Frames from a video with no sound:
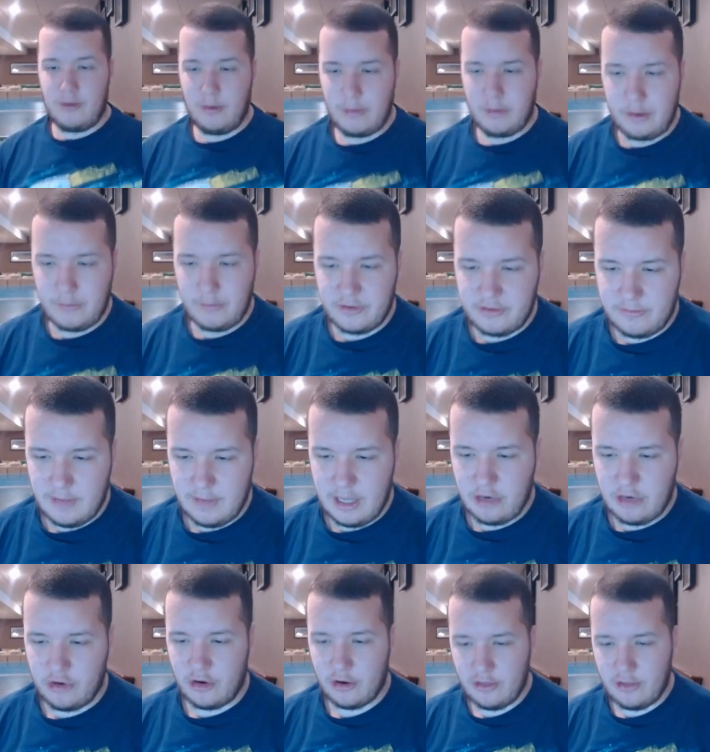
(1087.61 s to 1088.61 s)
Nobody was
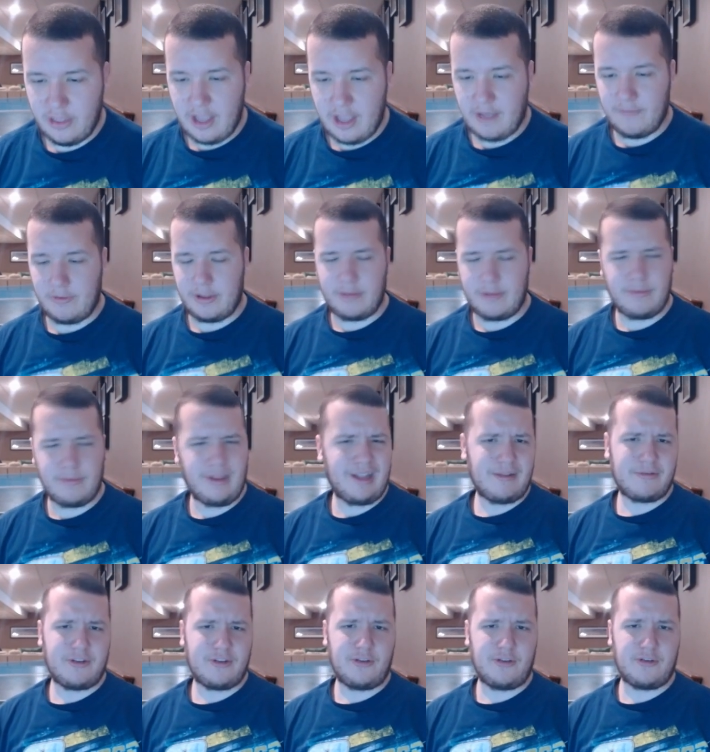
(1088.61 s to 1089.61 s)
injured, thankfully,
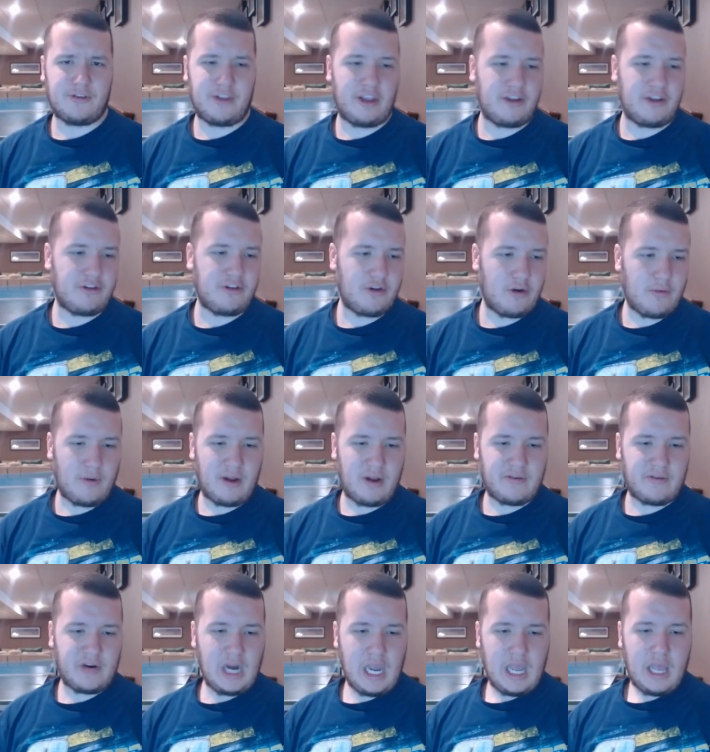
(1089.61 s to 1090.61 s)
like seriously injured or
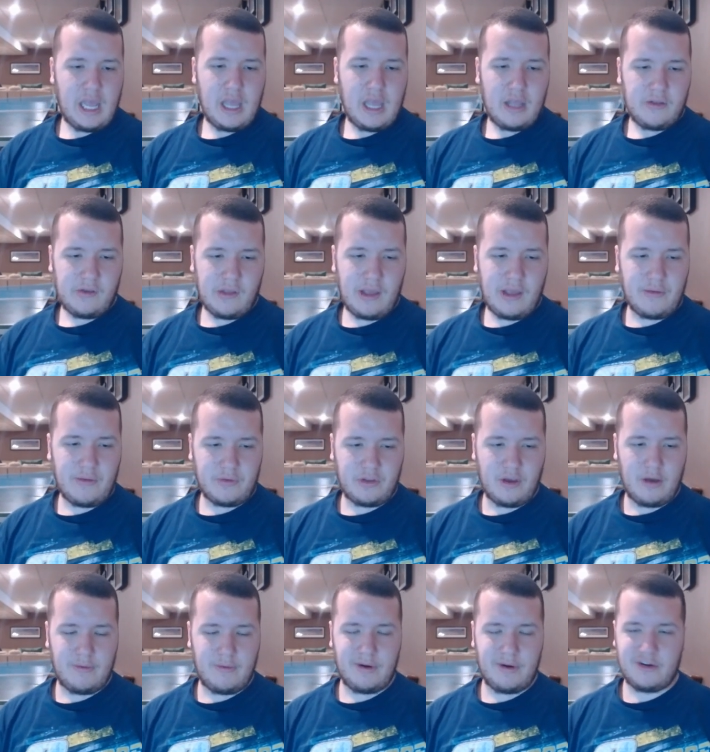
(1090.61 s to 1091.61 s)
whatever. So that was
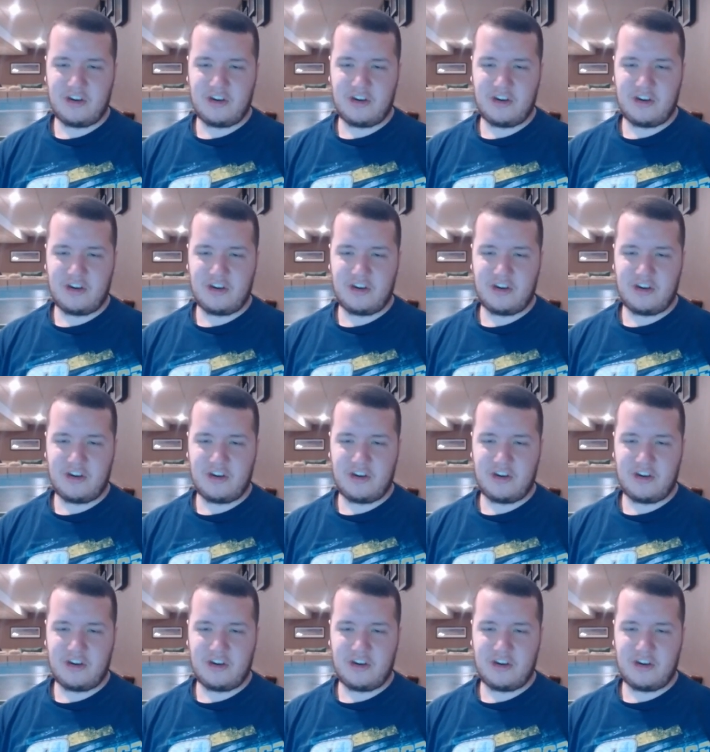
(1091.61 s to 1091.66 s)
good. We were